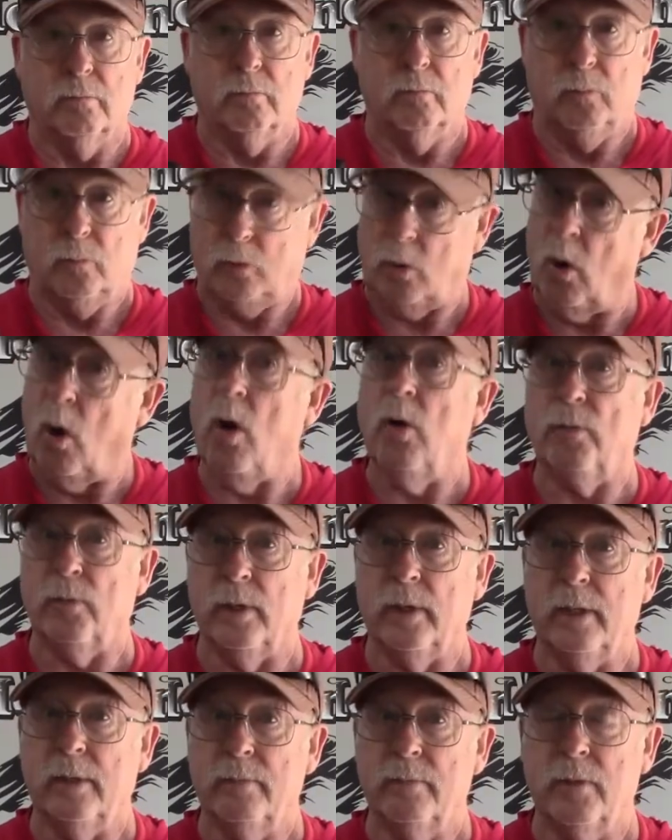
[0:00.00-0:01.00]
So
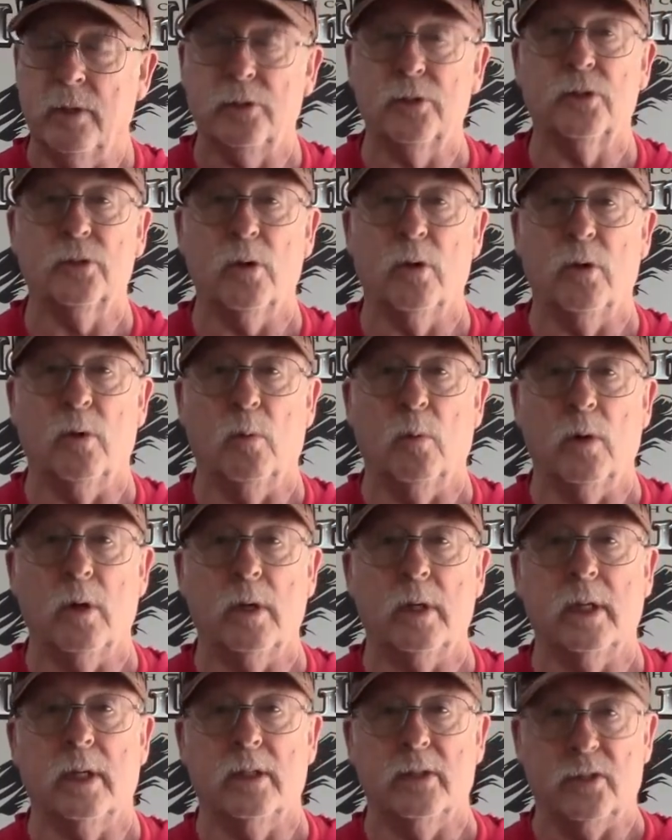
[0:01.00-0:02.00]
hopefully this is going to
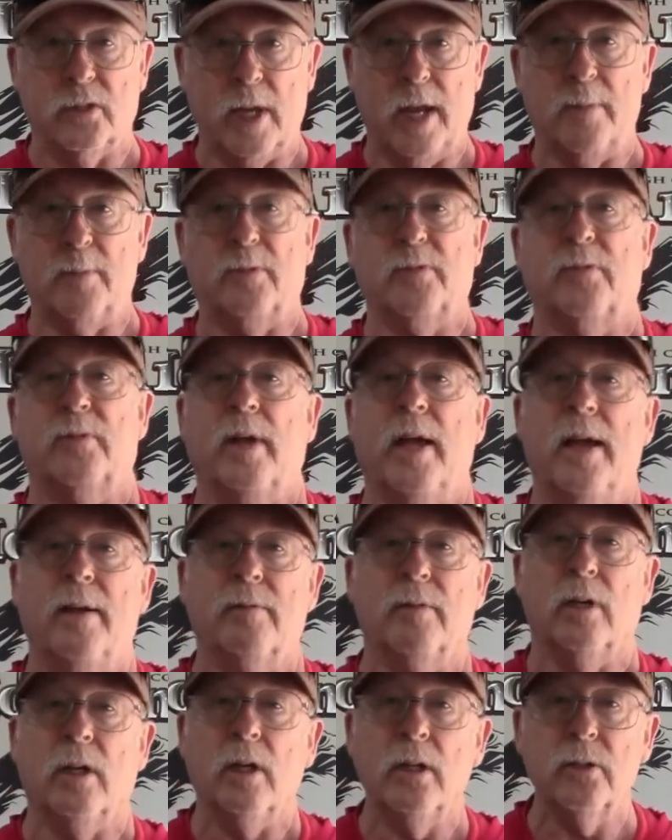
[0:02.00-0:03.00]
work and save us from
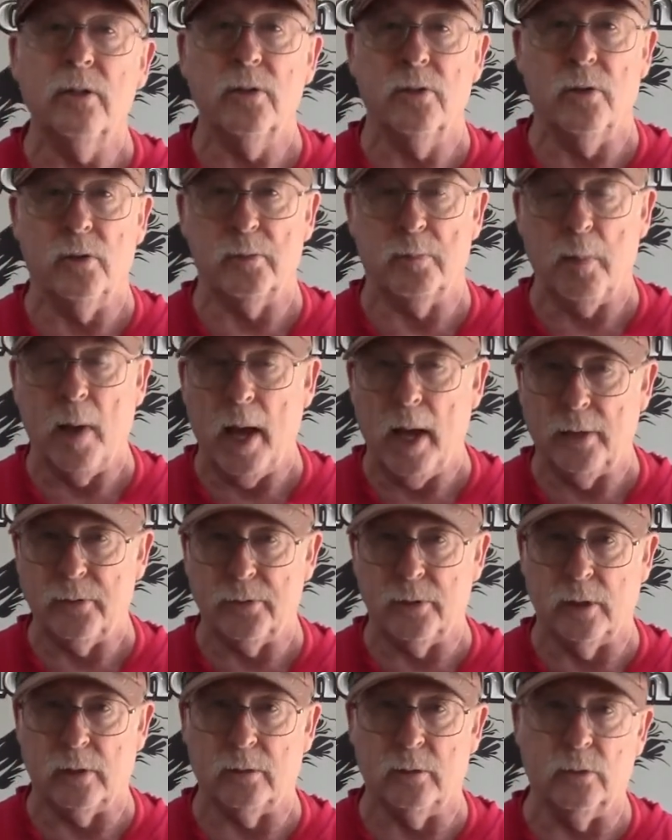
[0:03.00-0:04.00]
having to undo those
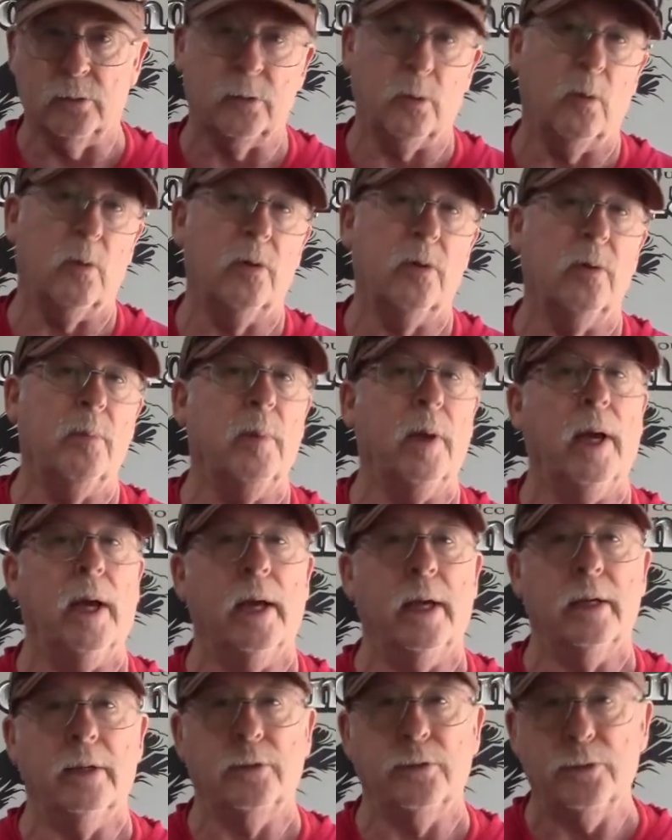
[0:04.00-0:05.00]
bicycles or the
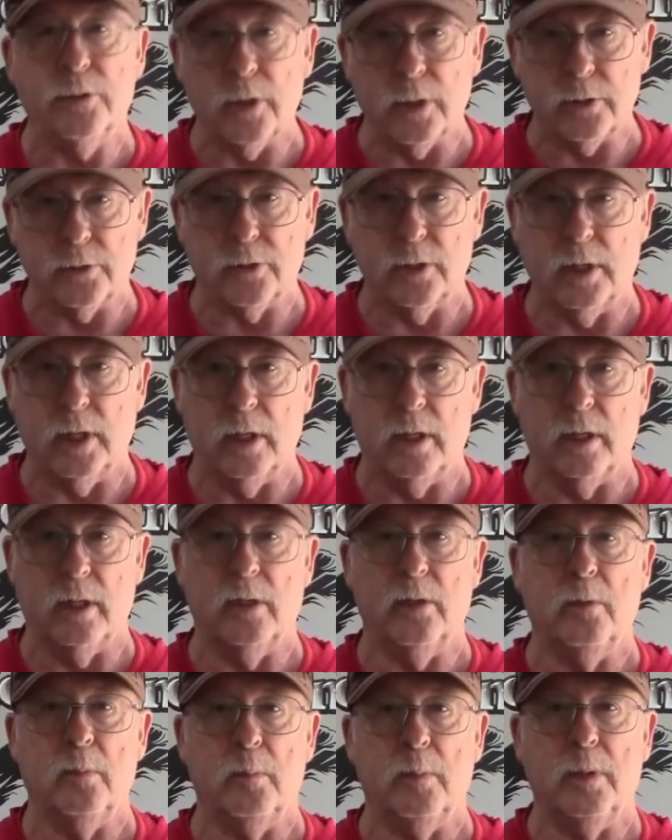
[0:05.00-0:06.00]
bag just to get a
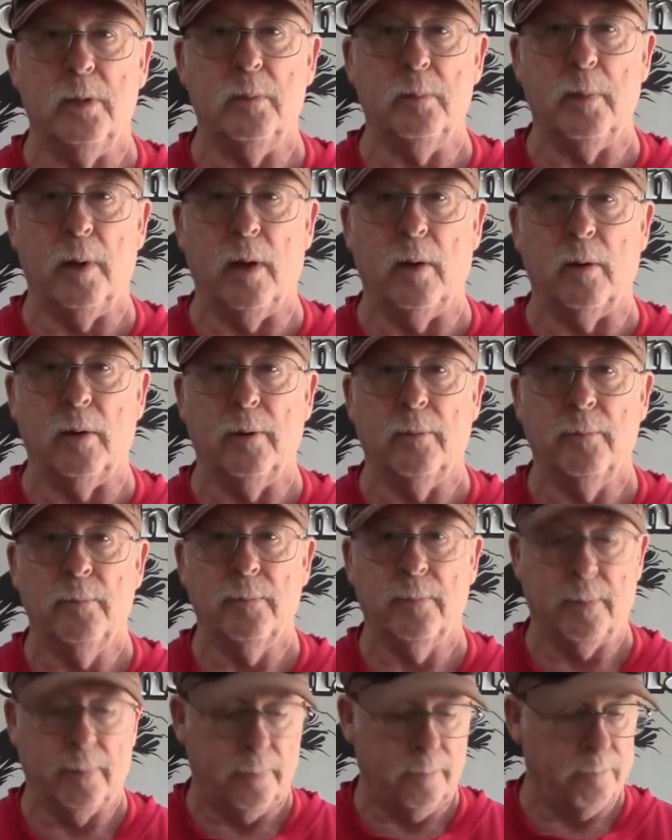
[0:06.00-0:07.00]
little bit of power.
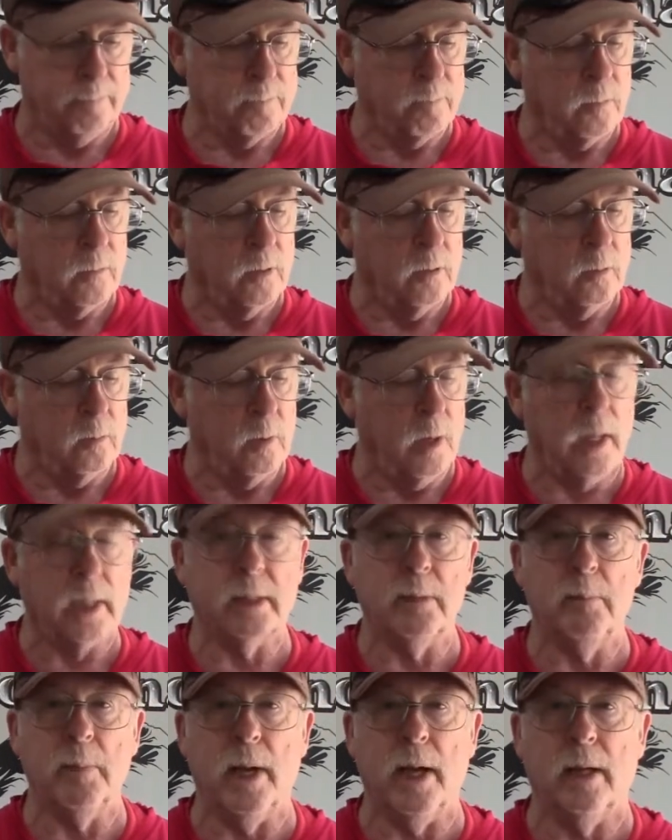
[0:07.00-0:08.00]
When I
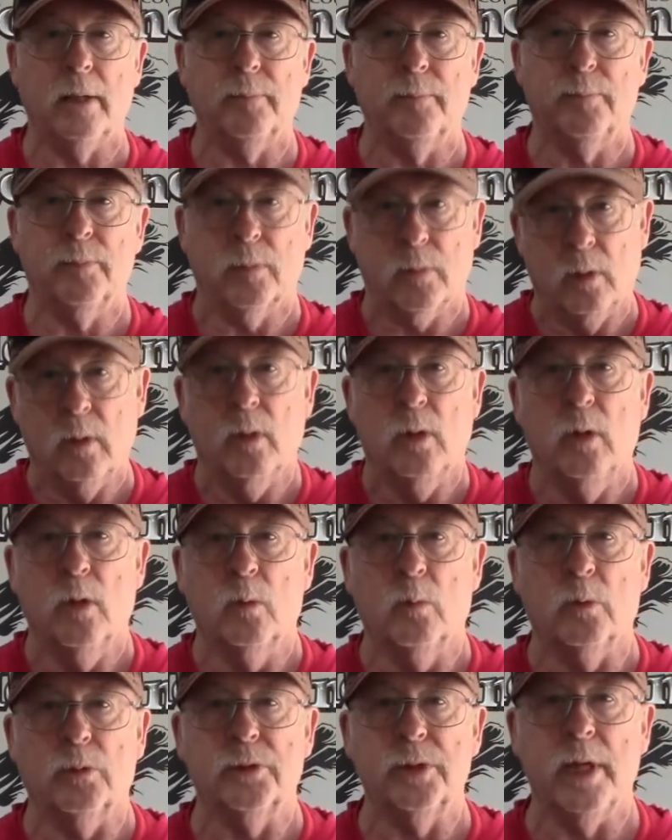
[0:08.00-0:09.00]
come back,
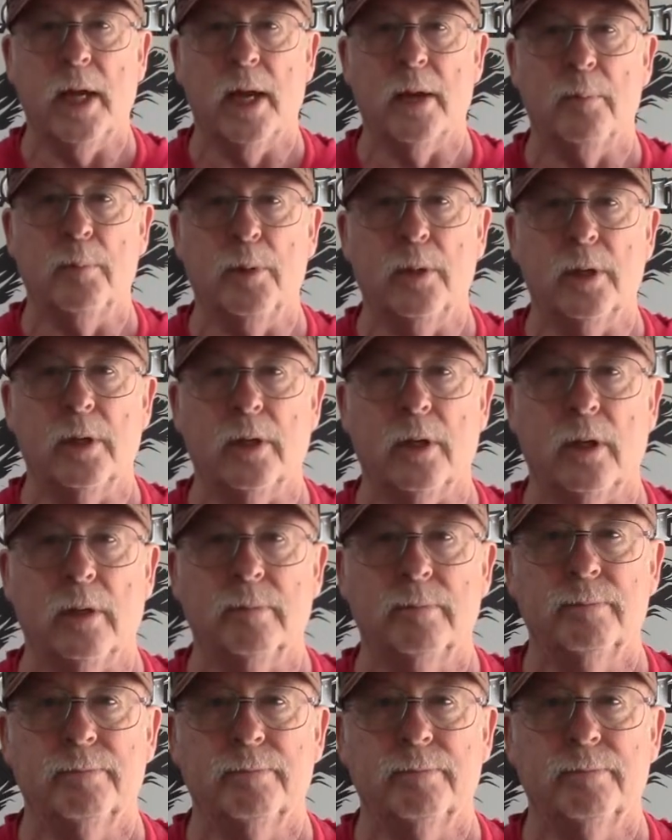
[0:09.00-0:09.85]
we'll see how to put it on.